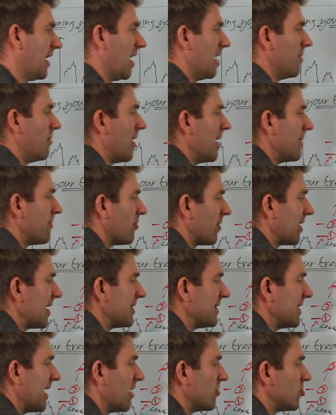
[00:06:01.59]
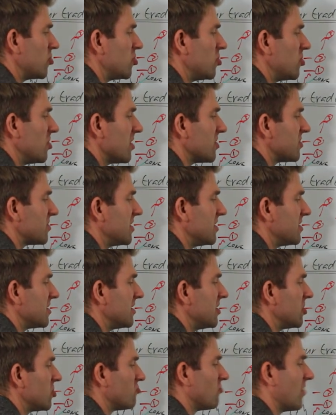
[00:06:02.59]
I might bring it down just into
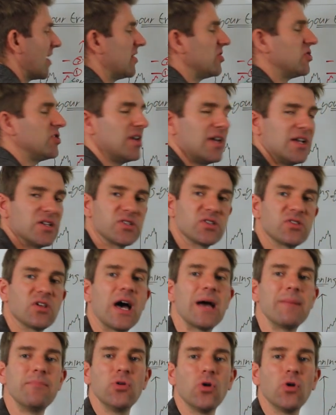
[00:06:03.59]
this range here so that I'm